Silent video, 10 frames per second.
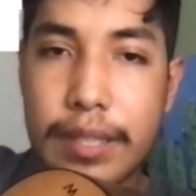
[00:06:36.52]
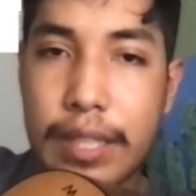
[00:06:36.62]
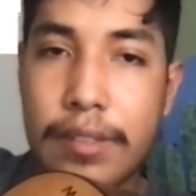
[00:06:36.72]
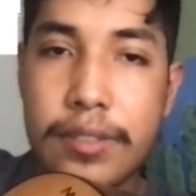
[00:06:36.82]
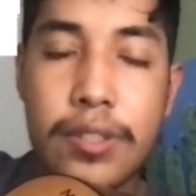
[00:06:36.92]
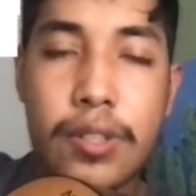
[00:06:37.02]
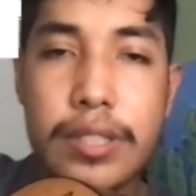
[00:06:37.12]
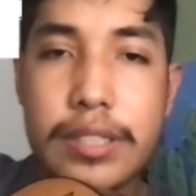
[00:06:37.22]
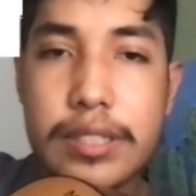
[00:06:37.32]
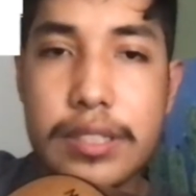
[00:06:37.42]
As you
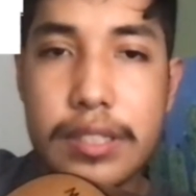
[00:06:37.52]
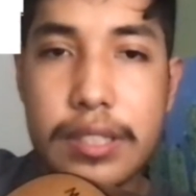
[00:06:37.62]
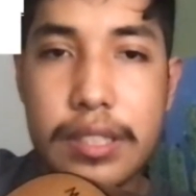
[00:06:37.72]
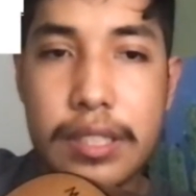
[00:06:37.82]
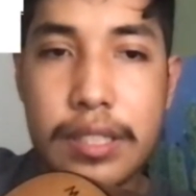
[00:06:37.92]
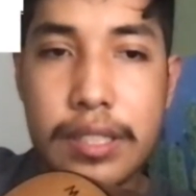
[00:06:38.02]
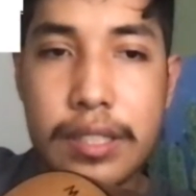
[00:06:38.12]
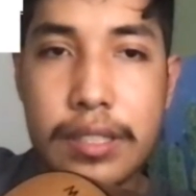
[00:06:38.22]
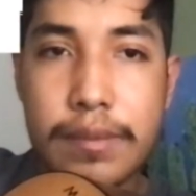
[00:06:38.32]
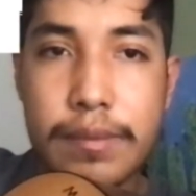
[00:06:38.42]
noticed,
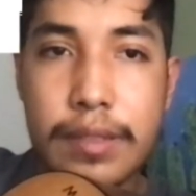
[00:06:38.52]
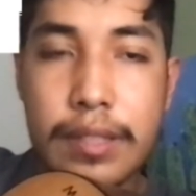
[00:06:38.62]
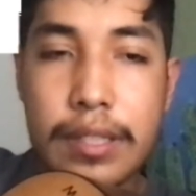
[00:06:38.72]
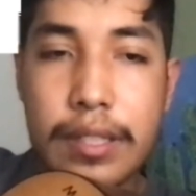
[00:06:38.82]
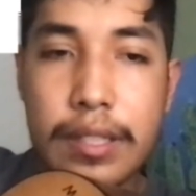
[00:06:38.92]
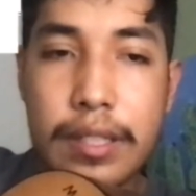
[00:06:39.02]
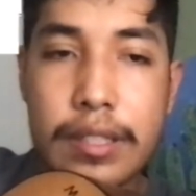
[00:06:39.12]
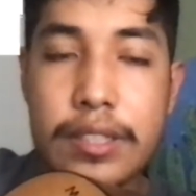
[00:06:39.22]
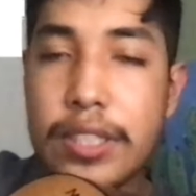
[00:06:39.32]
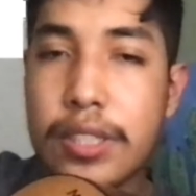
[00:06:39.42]
the
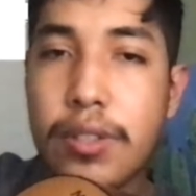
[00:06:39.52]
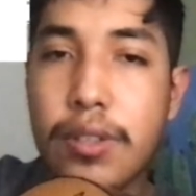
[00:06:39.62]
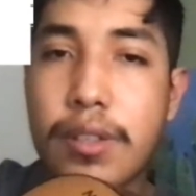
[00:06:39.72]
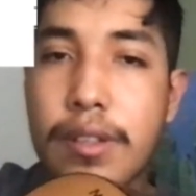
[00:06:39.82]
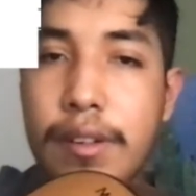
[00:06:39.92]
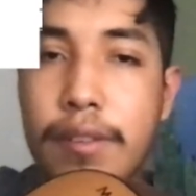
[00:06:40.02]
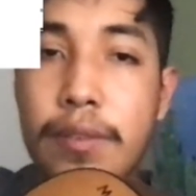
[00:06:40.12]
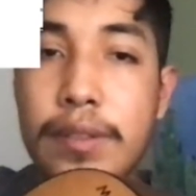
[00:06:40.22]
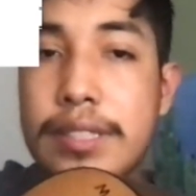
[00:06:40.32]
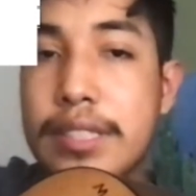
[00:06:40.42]
G chord
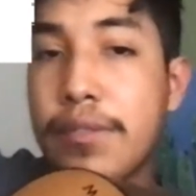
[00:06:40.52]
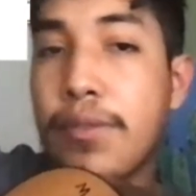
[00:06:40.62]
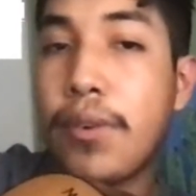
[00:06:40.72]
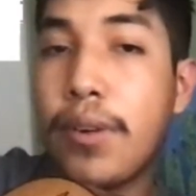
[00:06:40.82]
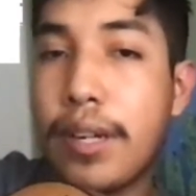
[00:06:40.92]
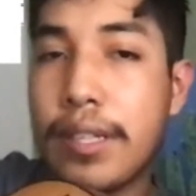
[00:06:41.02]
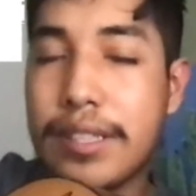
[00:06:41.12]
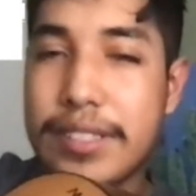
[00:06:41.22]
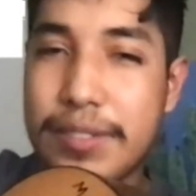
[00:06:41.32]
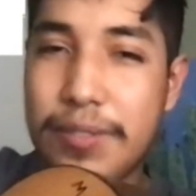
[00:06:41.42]
from the C4 or the
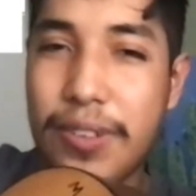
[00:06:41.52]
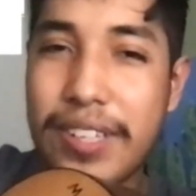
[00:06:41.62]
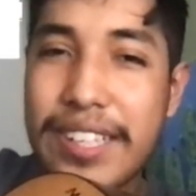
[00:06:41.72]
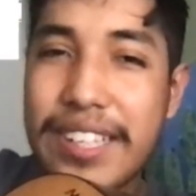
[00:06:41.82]
C4